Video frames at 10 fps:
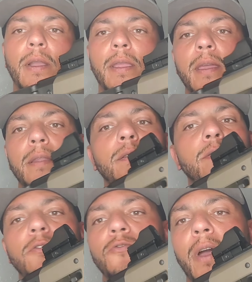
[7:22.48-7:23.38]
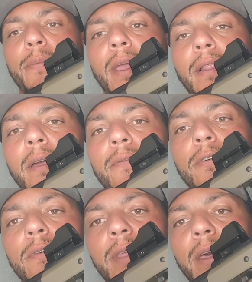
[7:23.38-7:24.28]
again, drop that
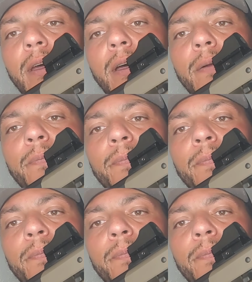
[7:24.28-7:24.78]
lever, that uh,